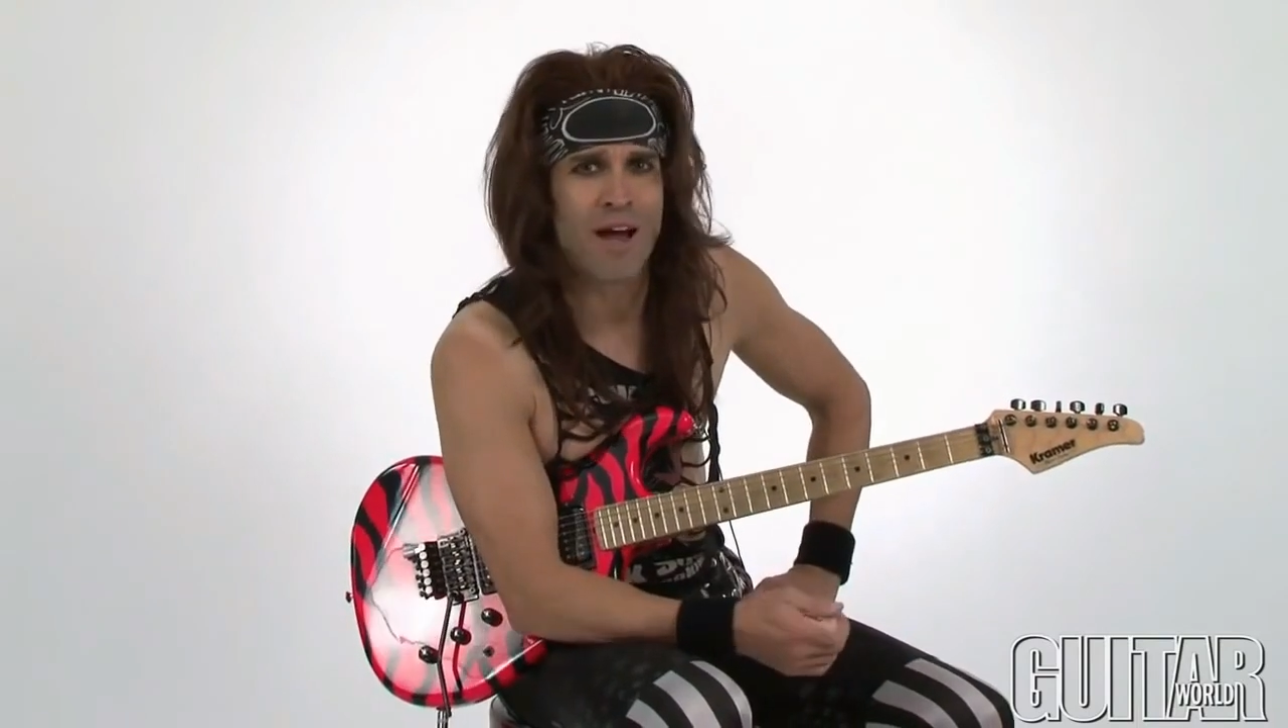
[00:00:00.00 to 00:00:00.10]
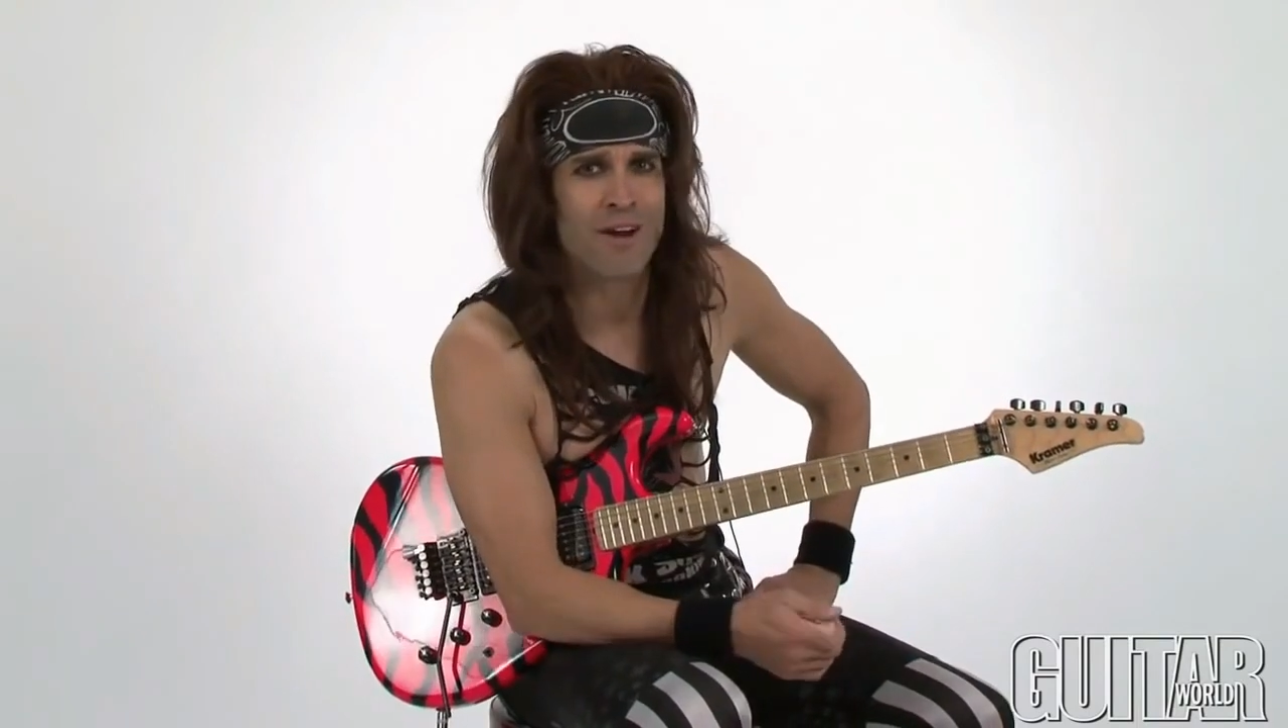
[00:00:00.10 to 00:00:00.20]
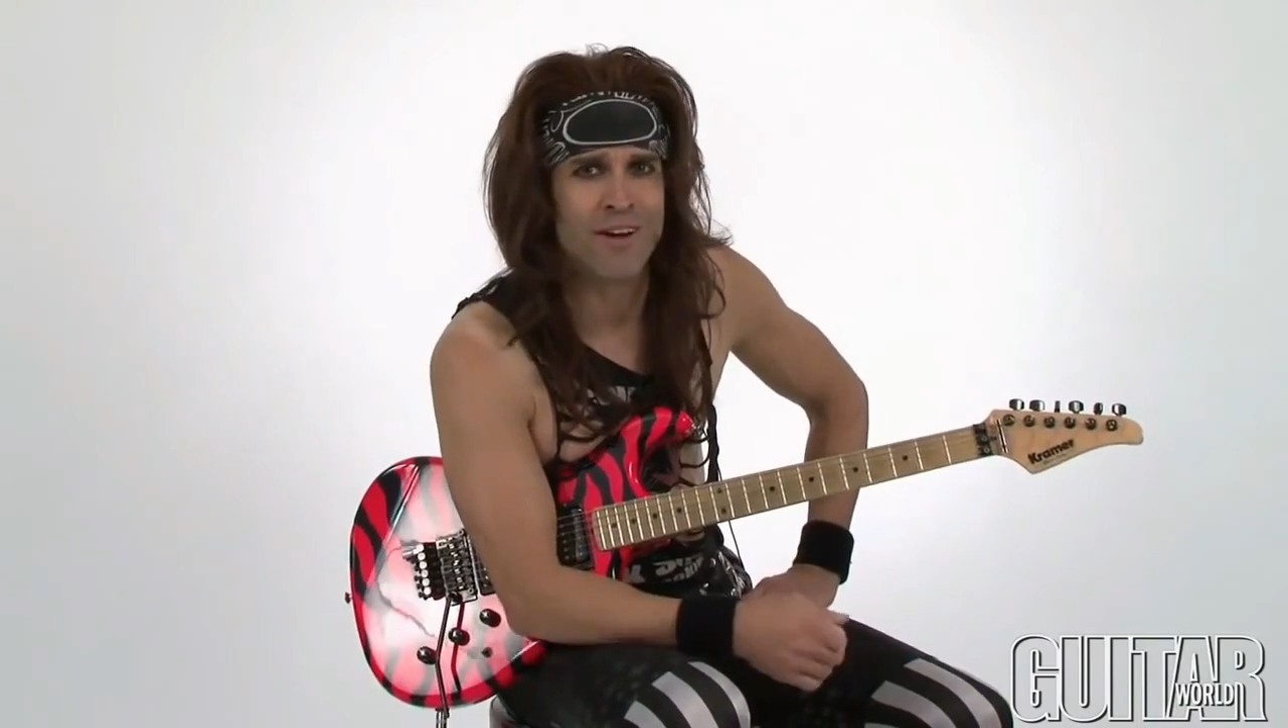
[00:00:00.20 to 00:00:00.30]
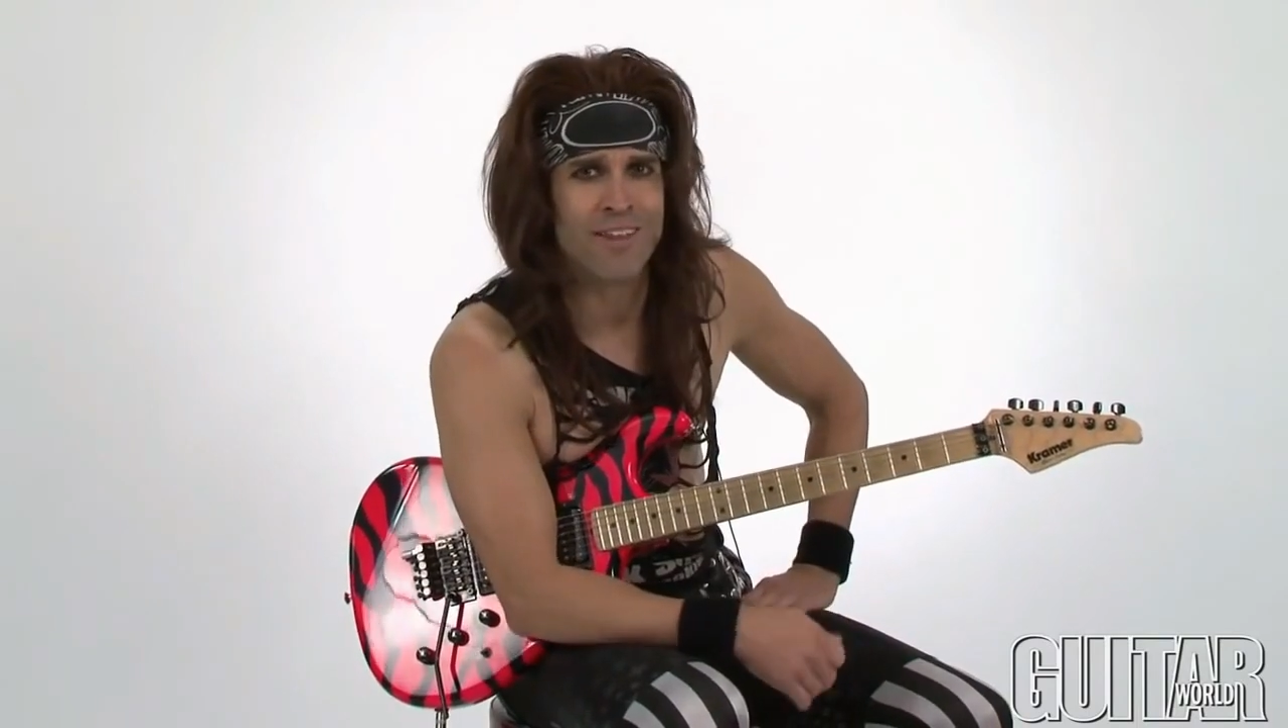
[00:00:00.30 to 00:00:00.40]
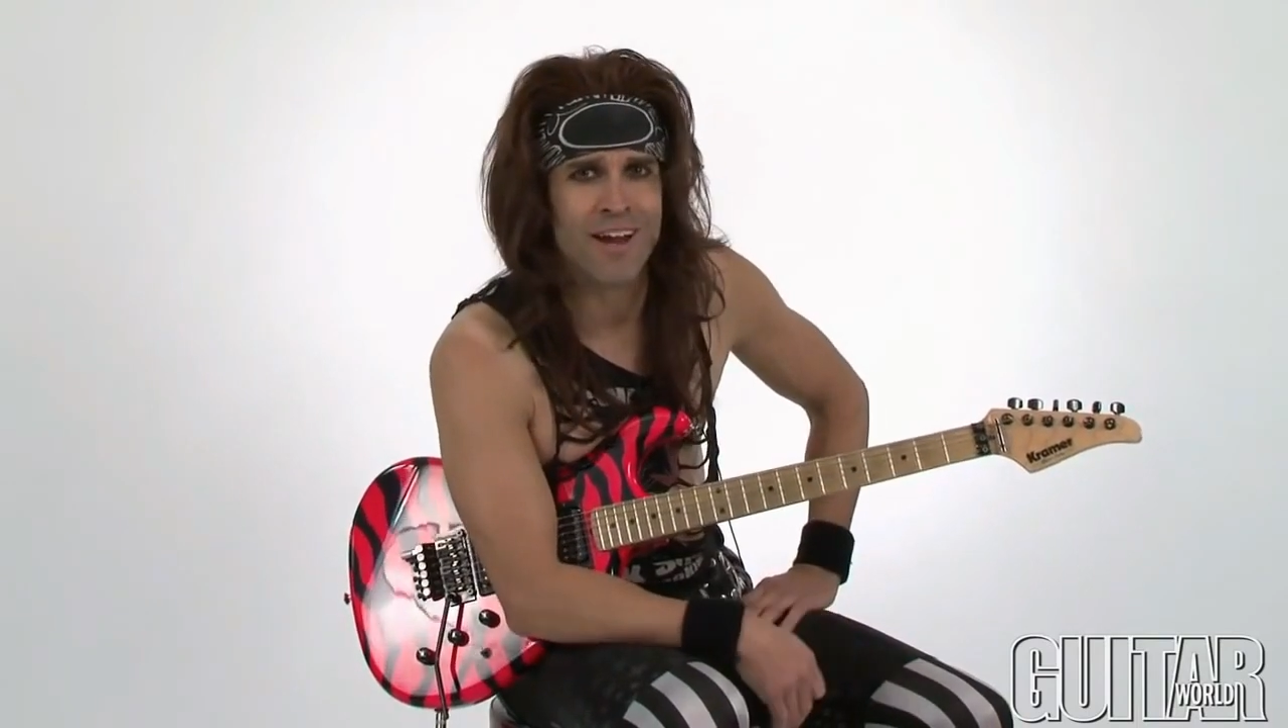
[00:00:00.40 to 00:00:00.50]

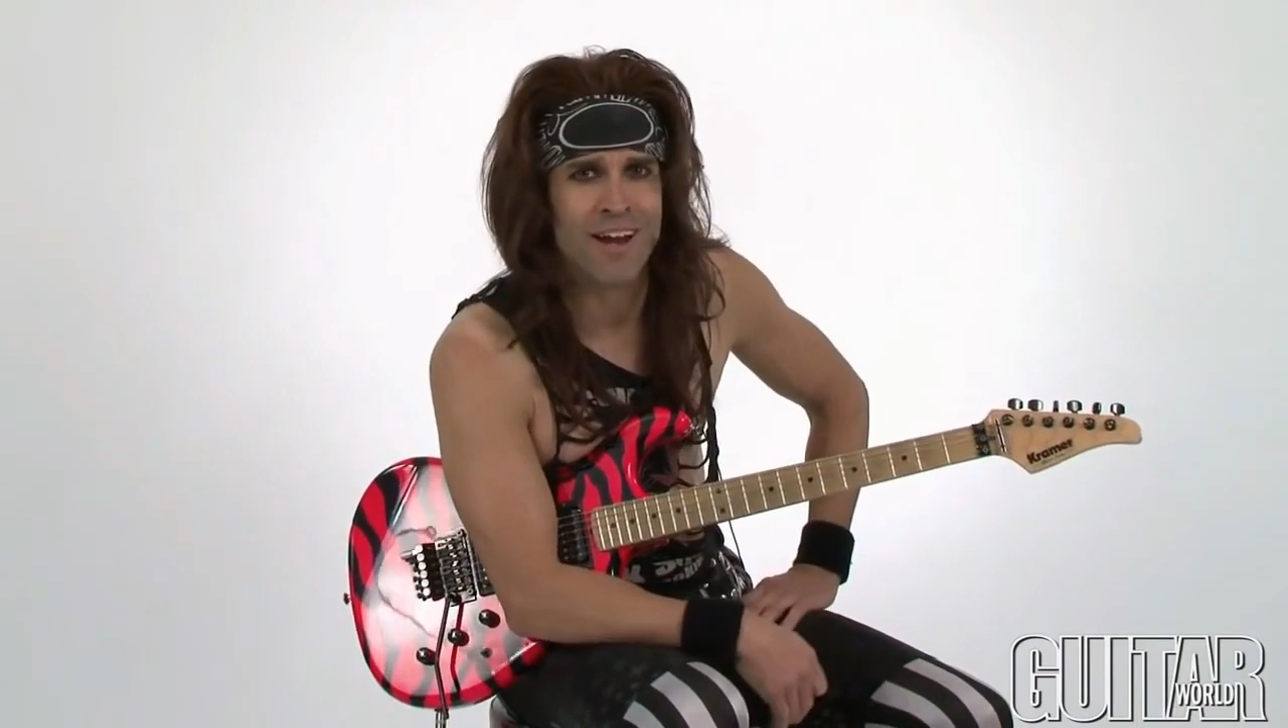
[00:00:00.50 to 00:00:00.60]
minor in